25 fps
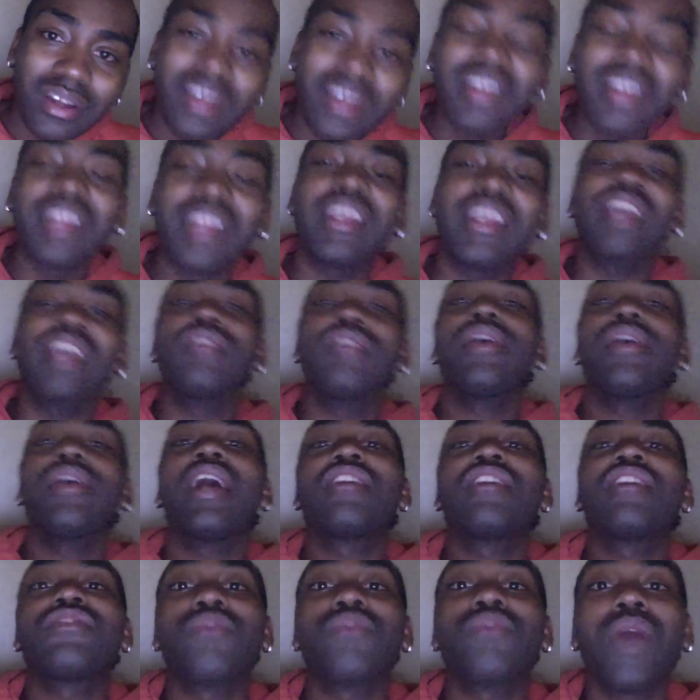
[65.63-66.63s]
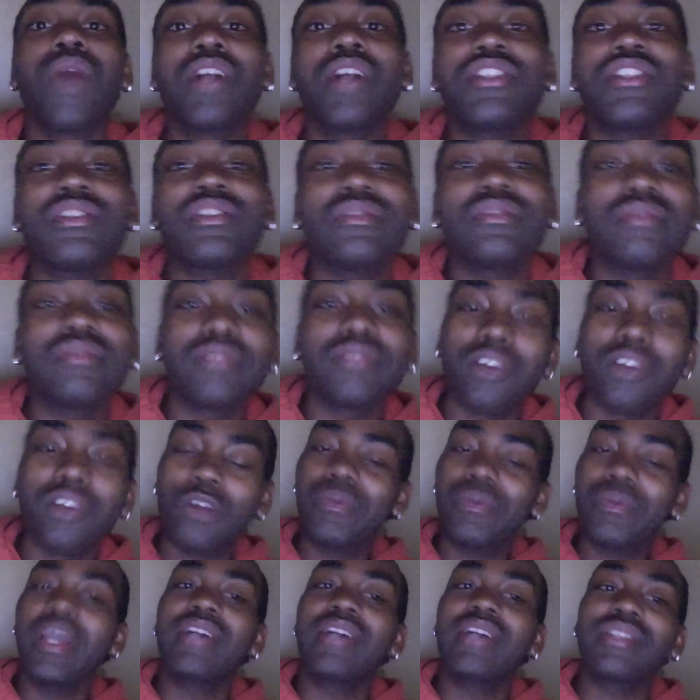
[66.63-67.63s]
Thank you guys for watching.
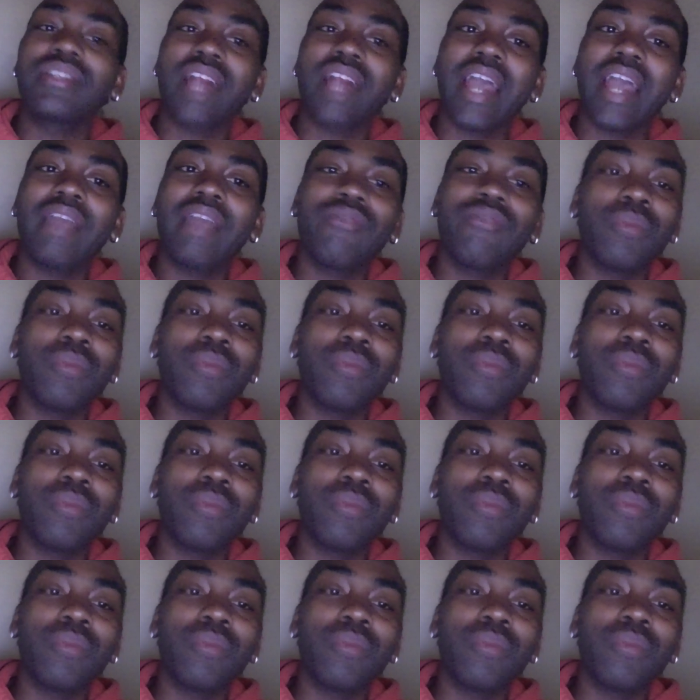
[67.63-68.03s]
Hope you guys like.